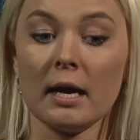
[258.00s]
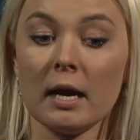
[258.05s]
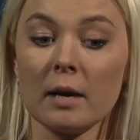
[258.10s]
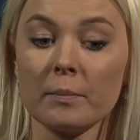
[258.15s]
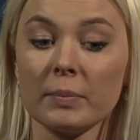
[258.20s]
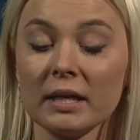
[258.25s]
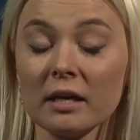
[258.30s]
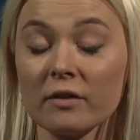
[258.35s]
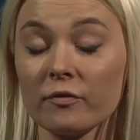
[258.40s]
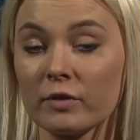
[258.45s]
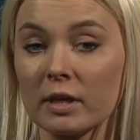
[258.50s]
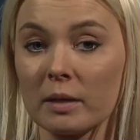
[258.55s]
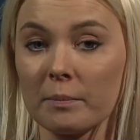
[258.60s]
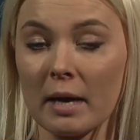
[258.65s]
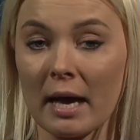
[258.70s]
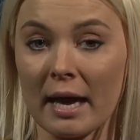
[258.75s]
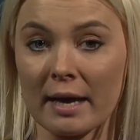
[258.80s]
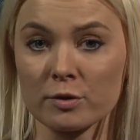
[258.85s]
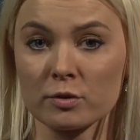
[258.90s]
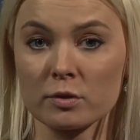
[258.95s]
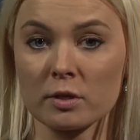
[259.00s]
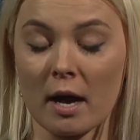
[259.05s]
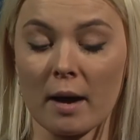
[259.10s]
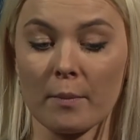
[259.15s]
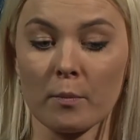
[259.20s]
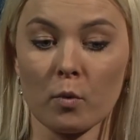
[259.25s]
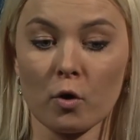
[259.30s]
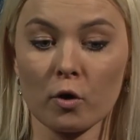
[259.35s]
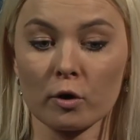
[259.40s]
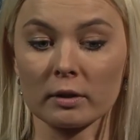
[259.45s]
BFM has
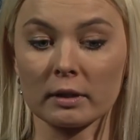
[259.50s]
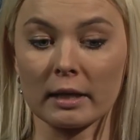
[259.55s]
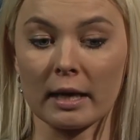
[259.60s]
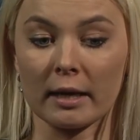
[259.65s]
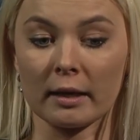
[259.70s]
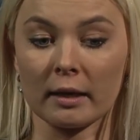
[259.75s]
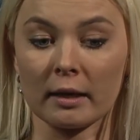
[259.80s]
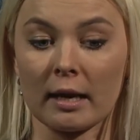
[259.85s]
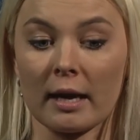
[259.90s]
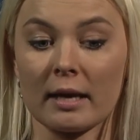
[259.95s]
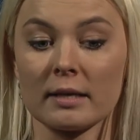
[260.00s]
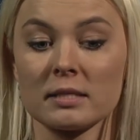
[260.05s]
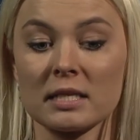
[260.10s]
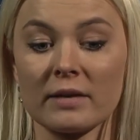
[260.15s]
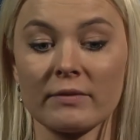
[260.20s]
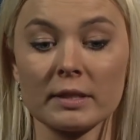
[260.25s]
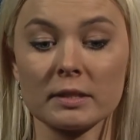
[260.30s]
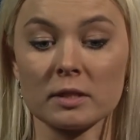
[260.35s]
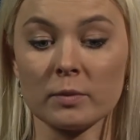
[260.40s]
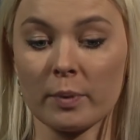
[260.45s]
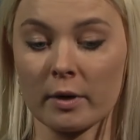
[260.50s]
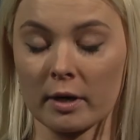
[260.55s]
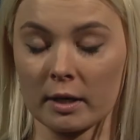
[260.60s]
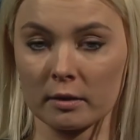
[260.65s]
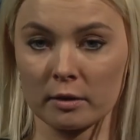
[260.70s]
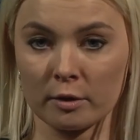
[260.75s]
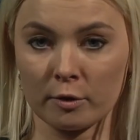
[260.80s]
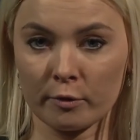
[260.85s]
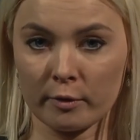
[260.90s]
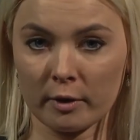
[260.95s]
more than 70
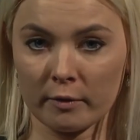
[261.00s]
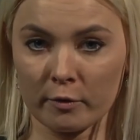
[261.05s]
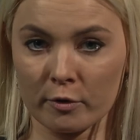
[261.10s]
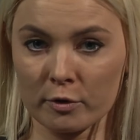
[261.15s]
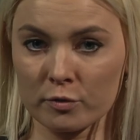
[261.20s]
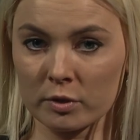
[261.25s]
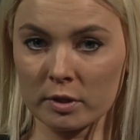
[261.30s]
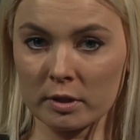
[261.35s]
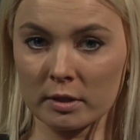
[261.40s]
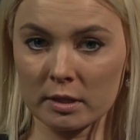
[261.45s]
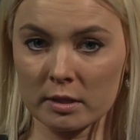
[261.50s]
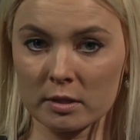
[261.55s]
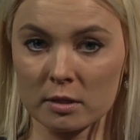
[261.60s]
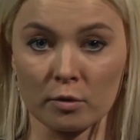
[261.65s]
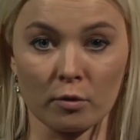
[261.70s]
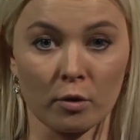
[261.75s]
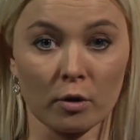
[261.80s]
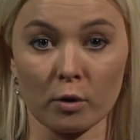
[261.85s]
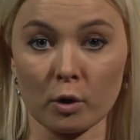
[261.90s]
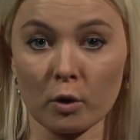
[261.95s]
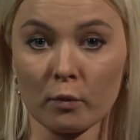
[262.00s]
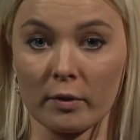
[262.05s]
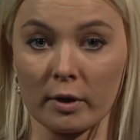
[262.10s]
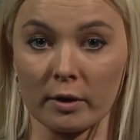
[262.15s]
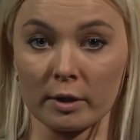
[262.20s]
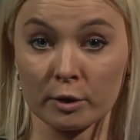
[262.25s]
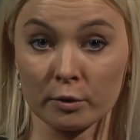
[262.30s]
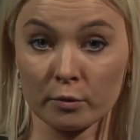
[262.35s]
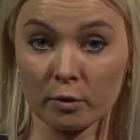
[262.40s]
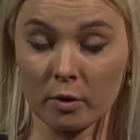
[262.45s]
partner universities in all over
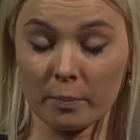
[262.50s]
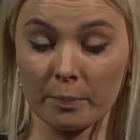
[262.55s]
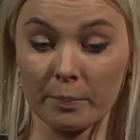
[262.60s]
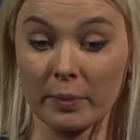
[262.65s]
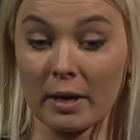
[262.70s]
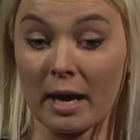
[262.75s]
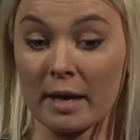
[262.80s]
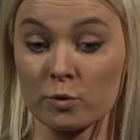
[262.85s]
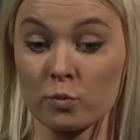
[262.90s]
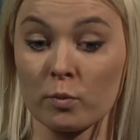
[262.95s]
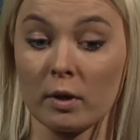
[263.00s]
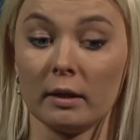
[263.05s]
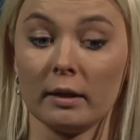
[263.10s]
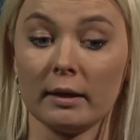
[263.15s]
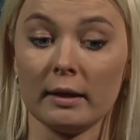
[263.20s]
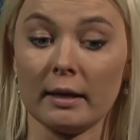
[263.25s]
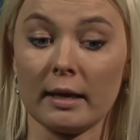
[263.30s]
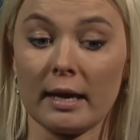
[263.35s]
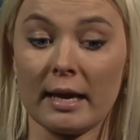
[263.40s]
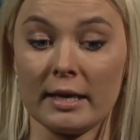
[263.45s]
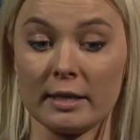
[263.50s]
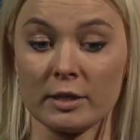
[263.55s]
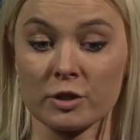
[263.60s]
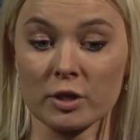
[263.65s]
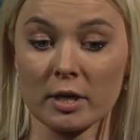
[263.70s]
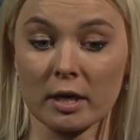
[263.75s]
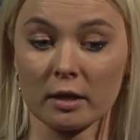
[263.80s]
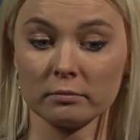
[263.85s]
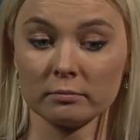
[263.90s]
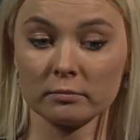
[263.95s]
Europe, as well in
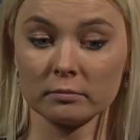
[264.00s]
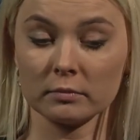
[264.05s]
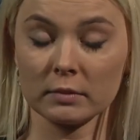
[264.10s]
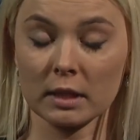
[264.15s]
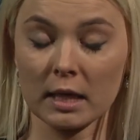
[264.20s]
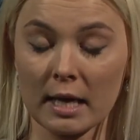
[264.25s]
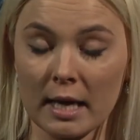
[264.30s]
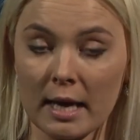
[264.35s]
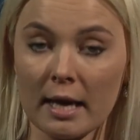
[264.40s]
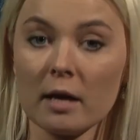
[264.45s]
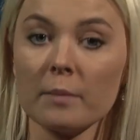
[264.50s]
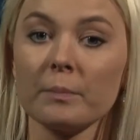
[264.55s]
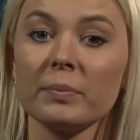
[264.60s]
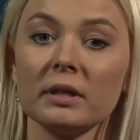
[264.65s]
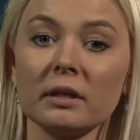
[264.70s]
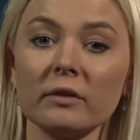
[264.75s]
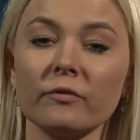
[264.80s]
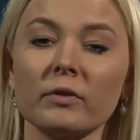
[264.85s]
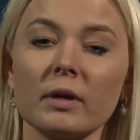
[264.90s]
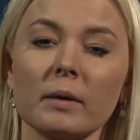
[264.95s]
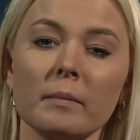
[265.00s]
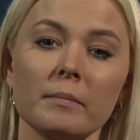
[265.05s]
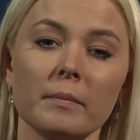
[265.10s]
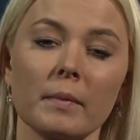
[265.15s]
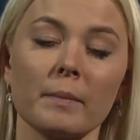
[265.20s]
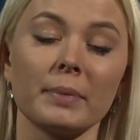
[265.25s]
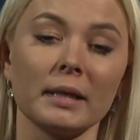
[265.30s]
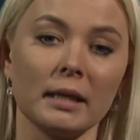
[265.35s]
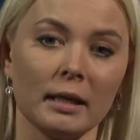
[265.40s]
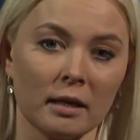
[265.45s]
Asia. BFM
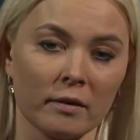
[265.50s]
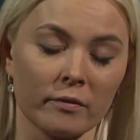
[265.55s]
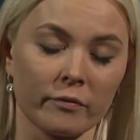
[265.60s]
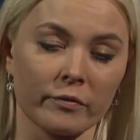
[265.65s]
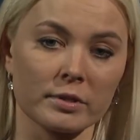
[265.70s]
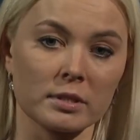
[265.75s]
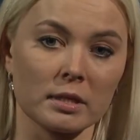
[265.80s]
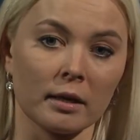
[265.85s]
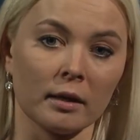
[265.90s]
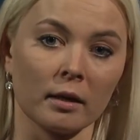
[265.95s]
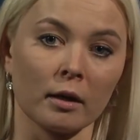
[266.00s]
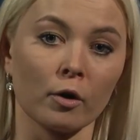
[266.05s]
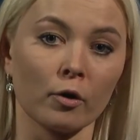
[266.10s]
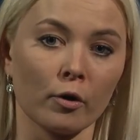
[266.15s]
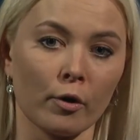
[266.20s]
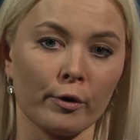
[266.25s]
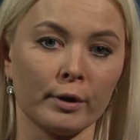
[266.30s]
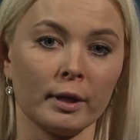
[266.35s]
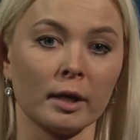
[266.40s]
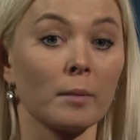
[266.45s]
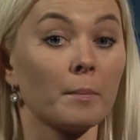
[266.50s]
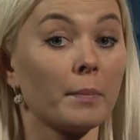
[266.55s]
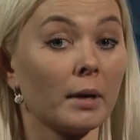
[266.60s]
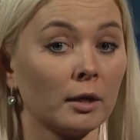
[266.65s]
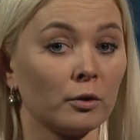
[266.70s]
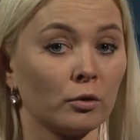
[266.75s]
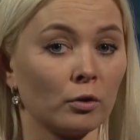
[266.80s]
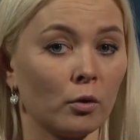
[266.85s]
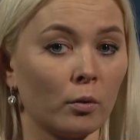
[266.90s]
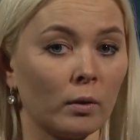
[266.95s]
believes in learning by
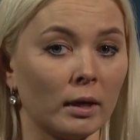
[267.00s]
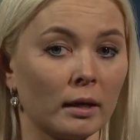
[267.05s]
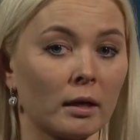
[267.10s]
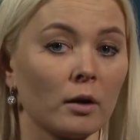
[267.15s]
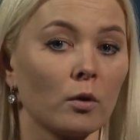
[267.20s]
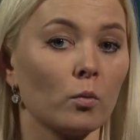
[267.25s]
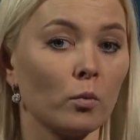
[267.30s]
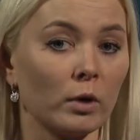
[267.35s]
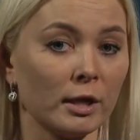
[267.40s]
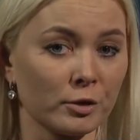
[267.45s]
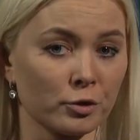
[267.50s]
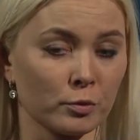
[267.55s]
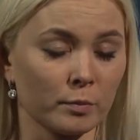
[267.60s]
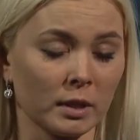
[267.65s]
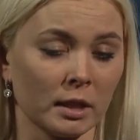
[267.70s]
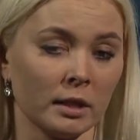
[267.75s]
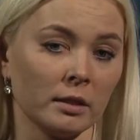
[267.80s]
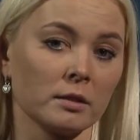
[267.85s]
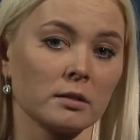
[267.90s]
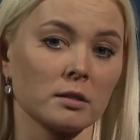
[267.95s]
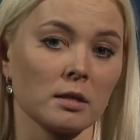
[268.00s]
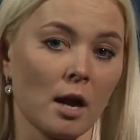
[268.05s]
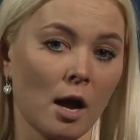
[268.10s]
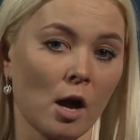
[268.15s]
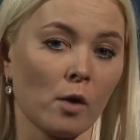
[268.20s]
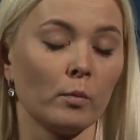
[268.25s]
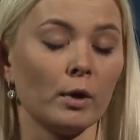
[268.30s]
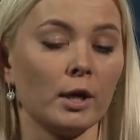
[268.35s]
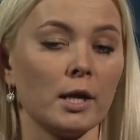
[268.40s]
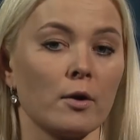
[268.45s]
doing, which means
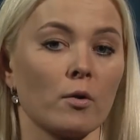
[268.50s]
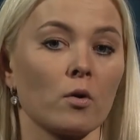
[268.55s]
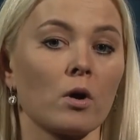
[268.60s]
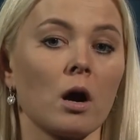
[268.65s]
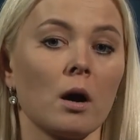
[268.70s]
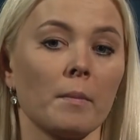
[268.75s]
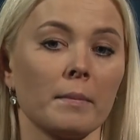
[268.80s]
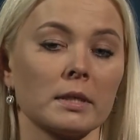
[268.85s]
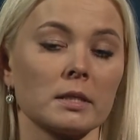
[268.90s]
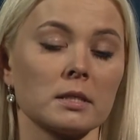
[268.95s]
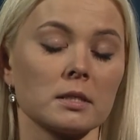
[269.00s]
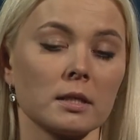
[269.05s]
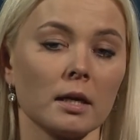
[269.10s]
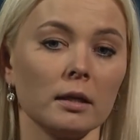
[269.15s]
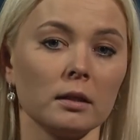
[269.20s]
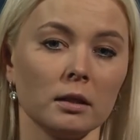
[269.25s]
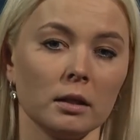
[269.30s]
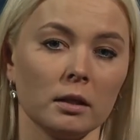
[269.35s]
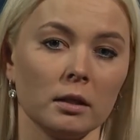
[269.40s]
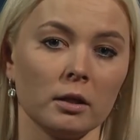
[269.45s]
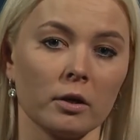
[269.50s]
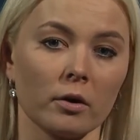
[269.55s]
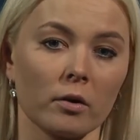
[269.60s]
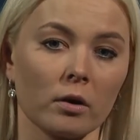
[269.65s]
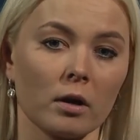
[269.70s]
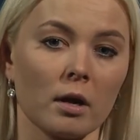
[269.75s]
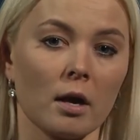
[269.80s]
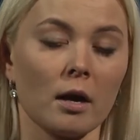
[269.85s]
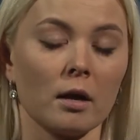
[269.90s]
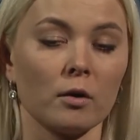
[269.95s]
when you come and study
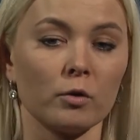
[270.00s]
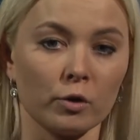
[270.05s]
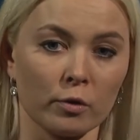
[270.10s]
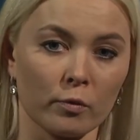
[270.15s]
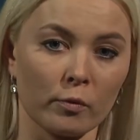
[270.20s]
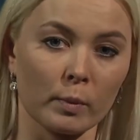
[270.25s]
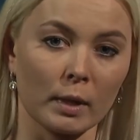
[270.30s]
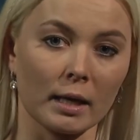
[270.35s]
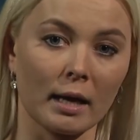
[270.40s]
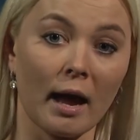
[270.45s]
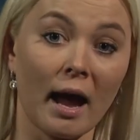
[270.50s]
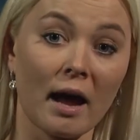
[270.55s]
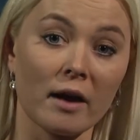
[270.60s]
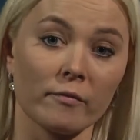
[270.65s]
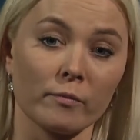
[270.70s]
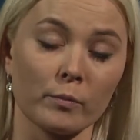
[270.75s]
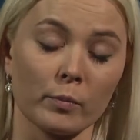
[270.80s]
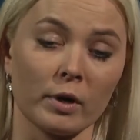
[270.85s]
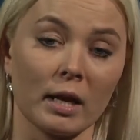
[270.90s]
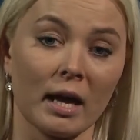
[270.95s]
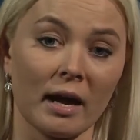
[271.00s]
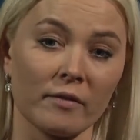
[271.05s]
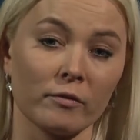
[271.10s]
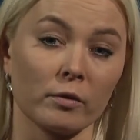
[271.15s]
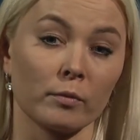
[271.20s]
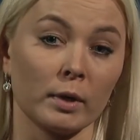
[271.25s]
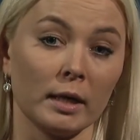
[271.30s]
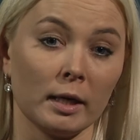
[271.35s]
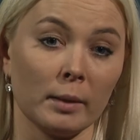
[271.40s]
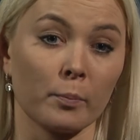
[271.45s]
here, you will have a
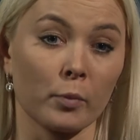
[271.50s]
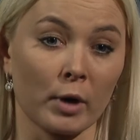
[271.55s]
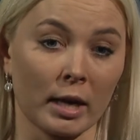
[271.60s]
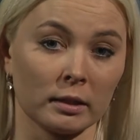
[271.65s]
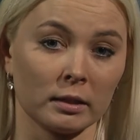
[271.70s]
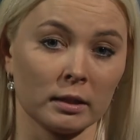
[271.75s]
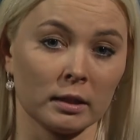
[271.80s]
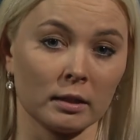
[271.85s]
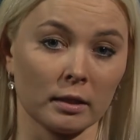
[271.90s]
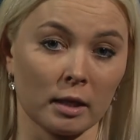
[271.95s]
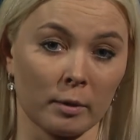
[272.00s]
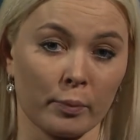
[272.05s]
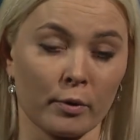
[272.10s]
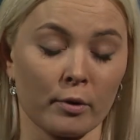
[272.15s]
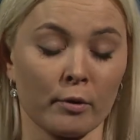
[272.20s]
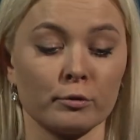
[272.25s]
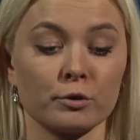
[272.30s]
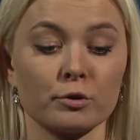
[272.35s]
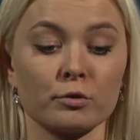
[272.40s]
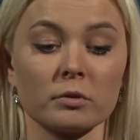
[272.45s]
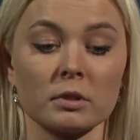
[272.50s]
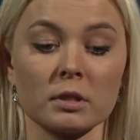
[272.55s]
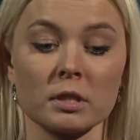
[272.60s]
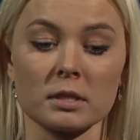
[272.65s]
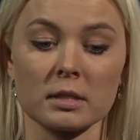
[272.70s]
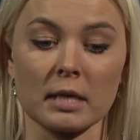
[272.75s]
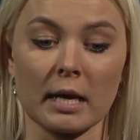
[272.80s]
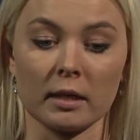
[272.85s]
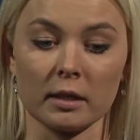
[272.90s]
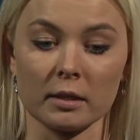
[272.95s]
really practical approach to the
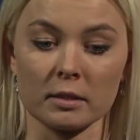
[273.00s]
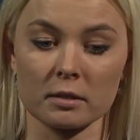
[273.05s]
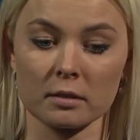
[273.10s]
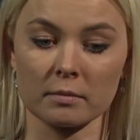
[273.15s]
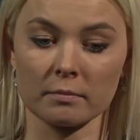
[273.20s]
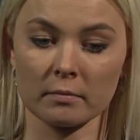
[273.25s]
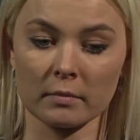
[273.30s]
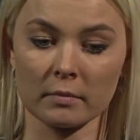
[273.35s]
studies.